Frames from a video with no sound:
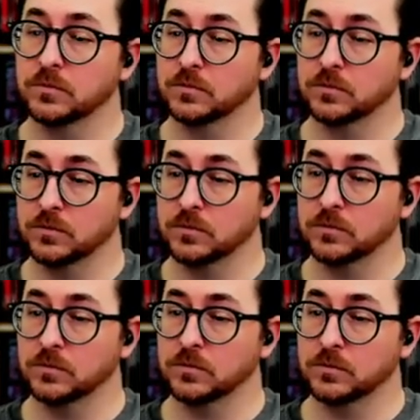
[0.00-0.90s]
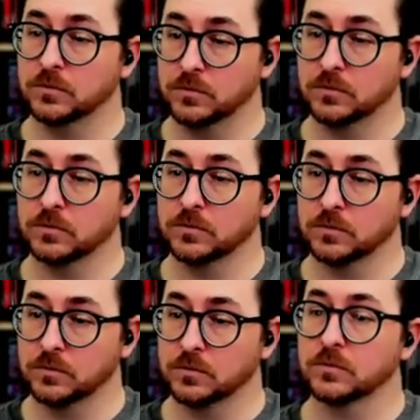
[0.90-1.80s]

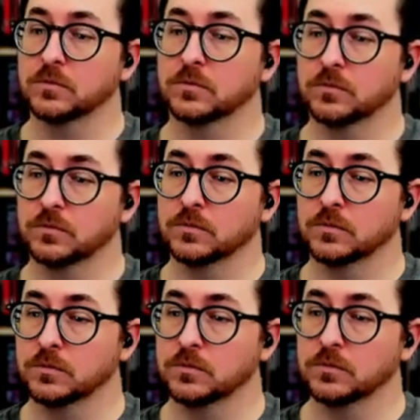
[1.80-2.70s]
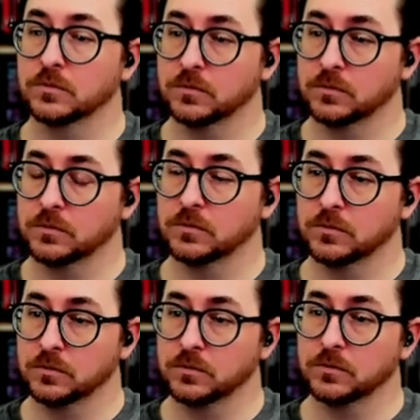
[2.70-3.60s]

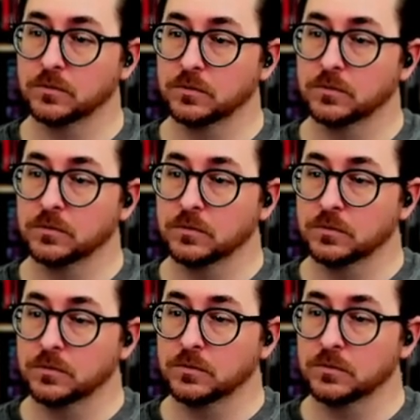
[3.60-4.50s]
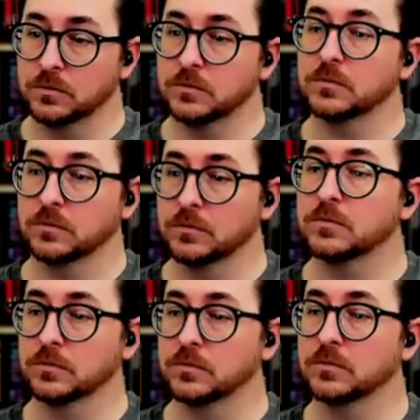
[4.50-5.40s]

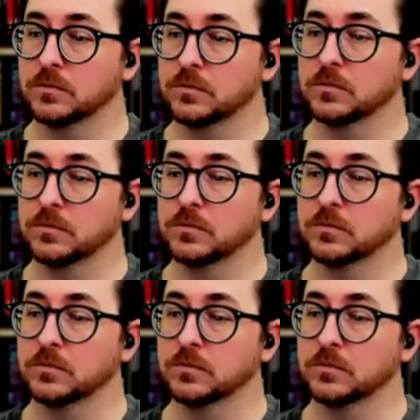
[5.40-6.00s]
No words are spoken by the person on screen.